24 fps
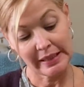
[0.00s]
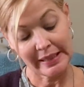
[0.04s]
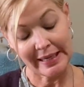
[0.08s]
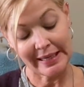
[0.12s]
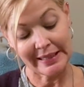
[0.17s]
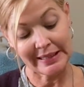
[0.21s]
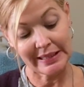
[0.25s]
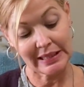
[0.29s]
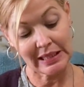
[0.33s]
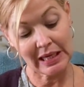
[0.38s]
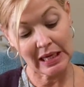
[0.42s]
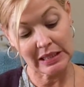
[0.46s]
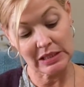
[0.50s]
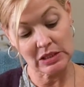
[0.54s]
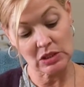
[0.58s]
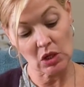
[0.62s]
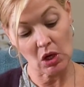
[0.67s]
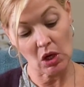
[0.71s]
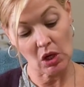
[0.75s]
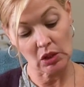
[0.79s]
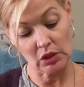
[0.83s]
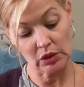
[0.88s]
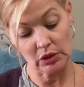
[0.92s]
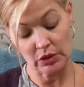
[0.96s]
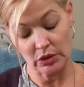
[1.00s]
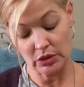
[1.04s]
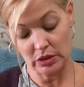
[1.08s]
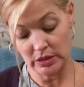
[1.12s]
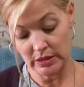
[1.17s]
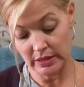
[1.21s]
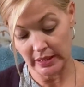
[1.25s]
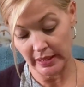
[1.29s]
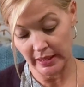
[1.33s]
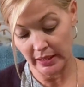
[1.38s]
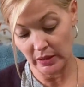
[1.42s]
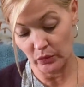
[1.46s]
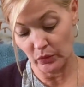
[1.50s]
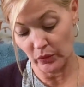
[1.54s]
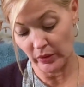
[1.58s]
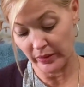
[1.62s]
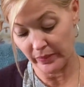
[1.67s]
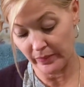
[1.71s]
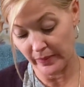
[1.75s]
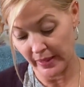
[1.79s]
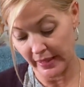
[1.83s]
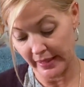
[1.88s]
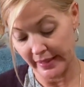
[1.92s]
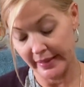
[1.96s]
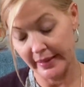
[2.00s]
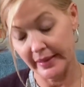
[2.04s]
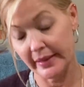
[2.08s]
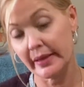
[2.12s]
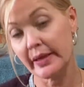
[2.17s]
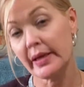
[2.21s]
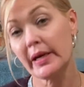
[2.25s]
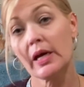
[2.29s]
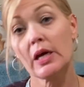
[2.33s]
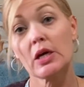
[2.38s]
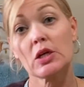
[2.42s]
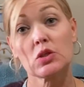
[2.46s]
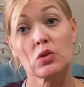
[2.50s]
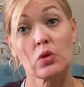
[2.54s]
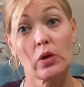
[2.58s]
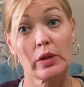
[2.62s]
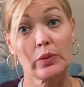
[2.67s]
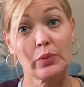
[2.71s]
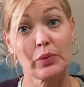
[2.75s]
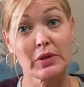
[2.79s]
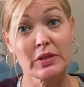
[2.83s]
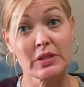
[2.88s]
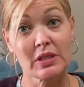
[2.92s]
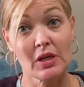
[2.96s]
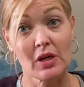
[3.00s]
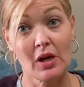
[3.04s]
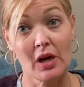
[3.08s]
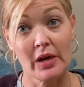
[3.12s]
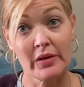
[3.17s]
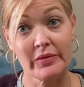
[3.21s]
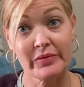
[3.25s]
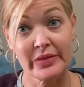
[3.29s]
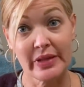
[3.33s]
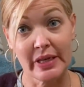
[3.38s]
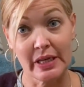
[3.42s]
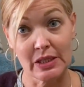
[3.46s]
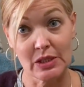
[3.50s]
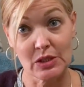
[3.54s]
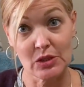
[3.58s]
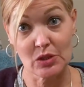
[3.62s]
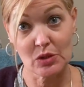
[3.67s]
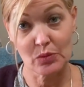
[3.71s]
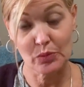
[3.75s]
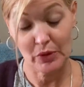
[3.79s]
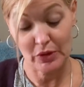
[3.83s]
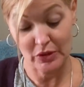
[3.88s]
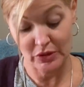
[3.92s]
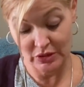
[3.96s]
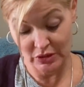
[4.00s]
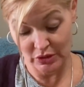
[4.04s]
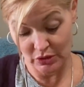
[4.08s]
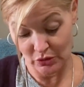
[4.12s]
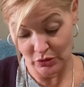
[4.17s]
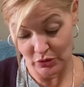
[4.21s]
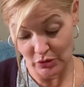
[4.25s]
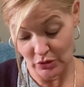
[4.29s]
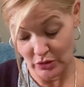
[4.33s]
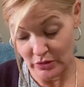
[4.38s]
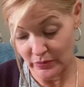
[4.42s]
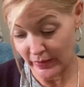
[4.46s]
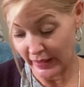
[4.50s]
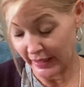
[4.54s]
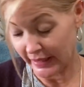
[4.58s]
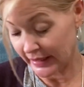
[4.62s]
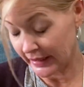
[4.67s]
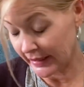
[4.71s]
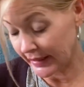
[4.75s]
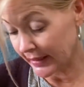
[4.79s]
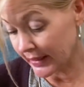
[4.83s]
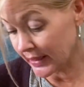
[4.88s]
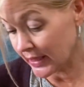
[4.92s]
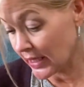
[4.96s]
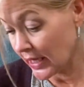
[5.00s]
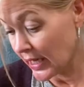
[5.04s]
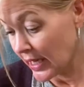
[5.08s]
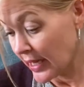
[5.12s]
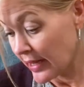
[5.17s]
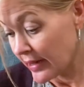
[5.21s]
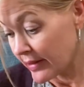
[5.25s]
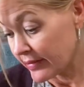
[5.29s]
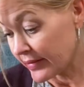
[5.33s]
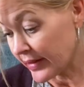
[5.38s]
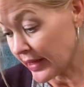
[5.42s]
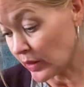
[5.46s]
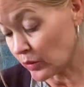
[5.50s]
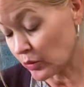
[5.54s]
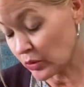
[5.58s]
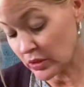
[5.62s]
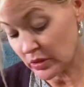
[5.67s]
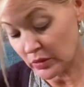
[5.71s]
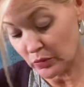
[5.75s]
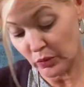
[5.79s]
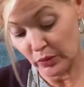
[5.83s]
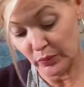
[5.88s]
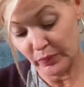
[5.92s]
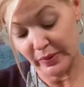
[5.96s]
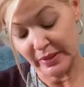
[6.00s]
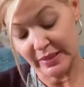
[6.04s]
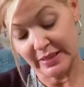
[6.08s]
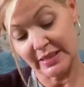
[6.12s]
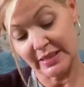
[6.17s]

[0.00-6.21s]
$89. And with my 20% off, thank you, the person who used my link, they were would be